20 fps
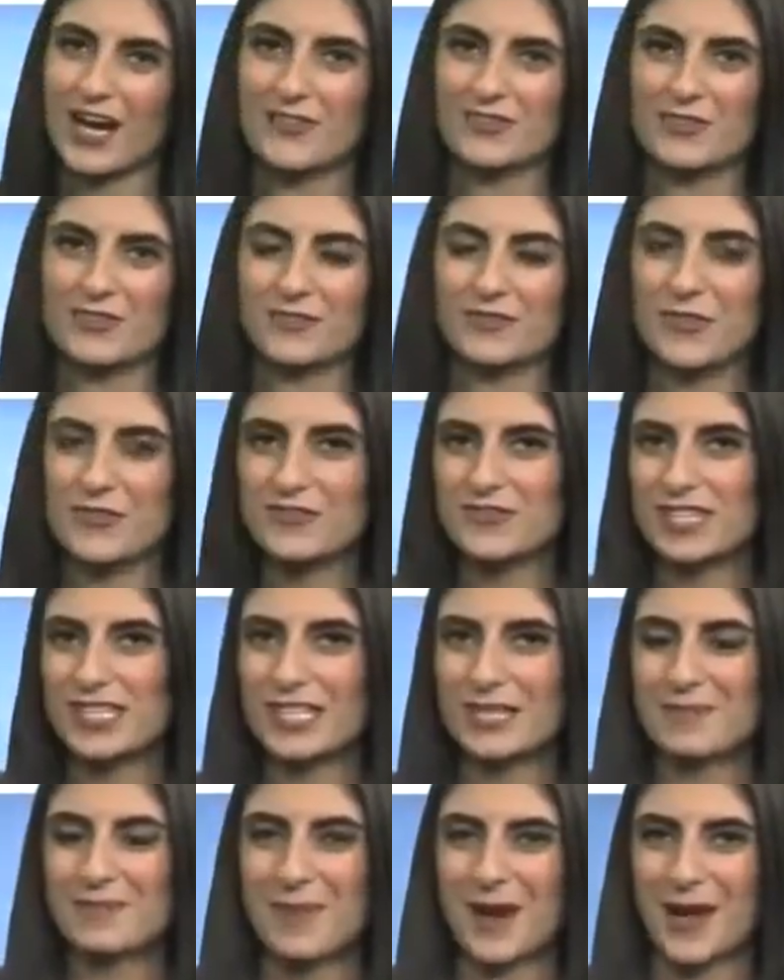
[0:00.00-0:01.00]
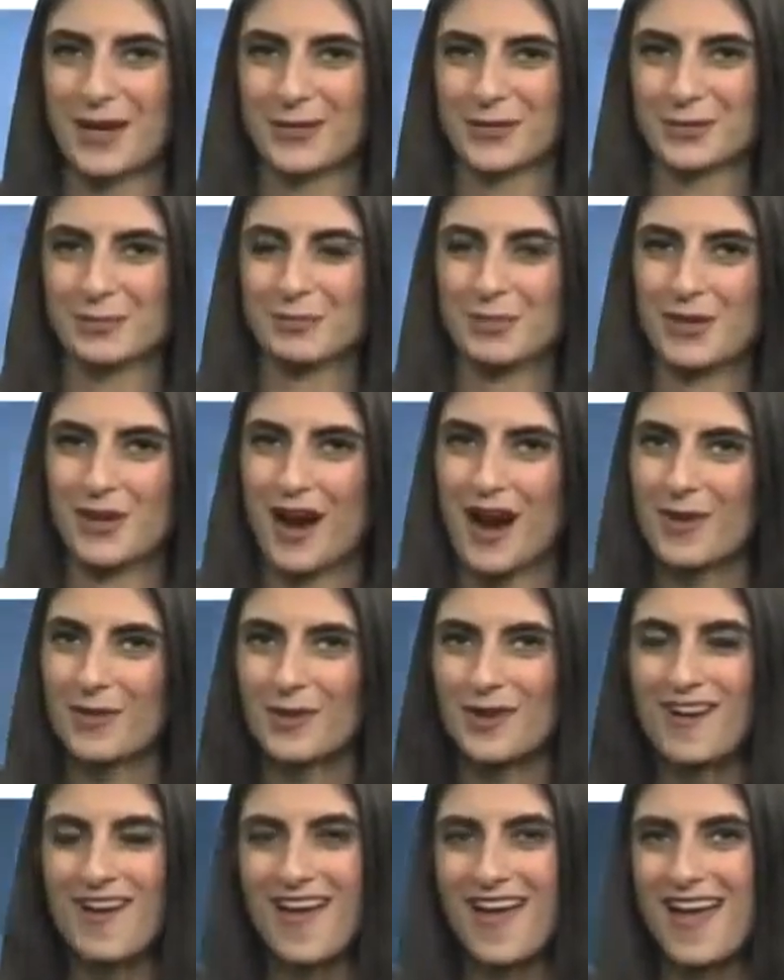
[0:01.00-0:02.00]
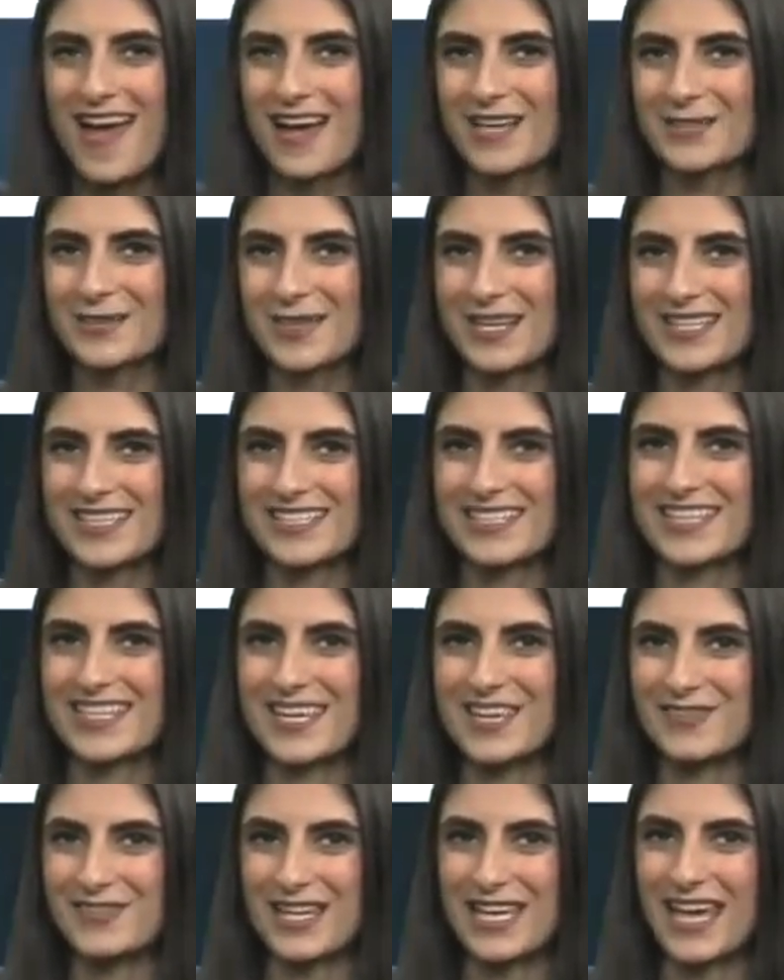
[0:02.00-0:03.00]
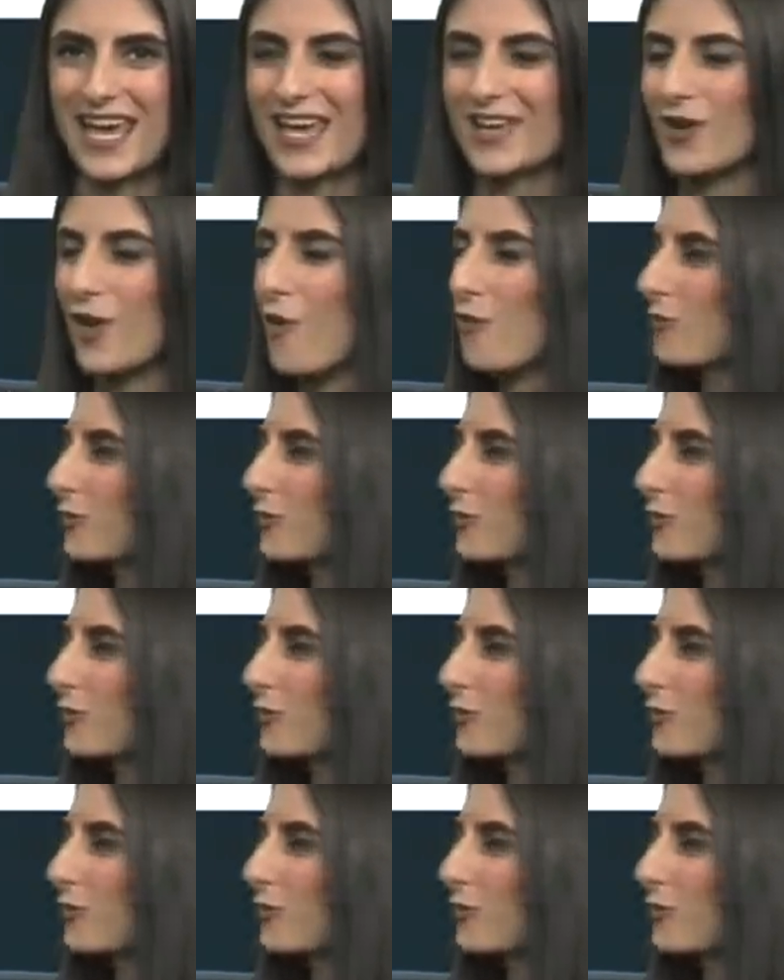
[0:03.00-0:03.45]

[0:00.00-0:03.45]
5 to 15 miles per hour. As we head into the evening and